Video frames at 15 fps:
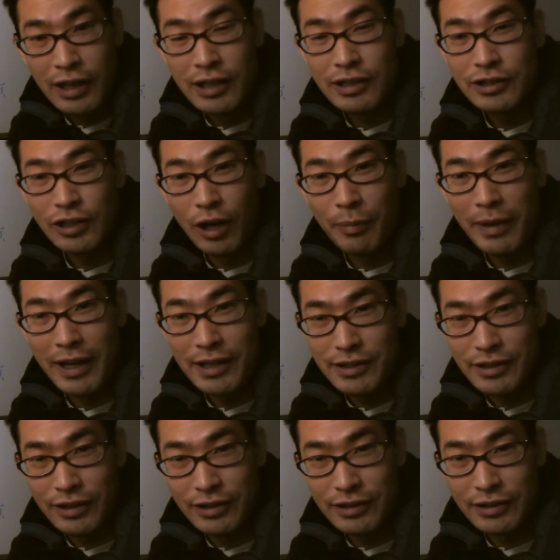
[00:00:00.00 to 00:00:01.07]
Some
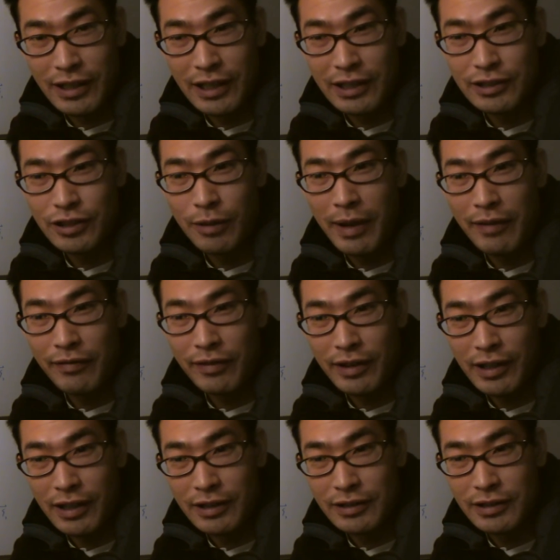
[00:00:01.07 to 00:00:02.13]
Asians and some
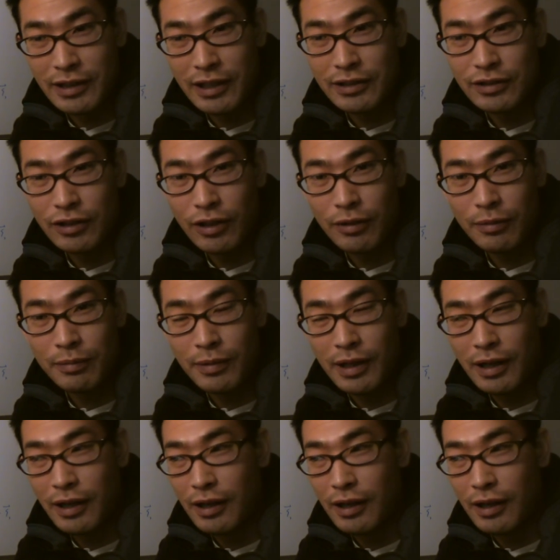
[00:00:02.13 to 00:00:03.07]
Africans and some